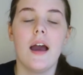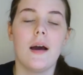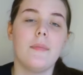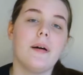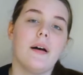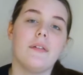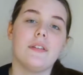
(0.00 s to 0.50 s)

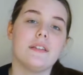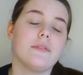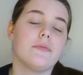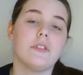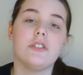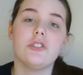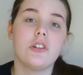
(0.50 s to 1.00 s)
about this
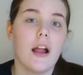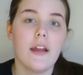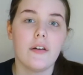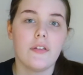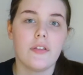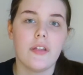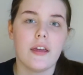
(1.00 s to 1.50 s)
free
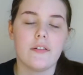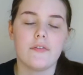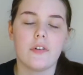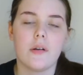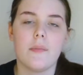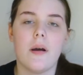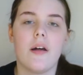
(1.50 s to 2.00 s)
trial thing
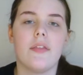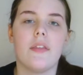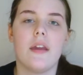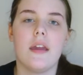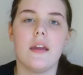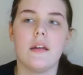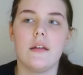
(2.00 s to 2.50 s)
for a month
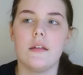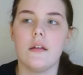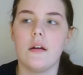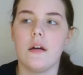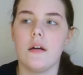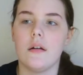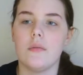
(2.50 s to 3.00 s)
and
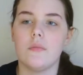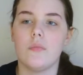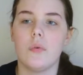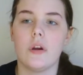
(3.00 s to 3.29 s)
um,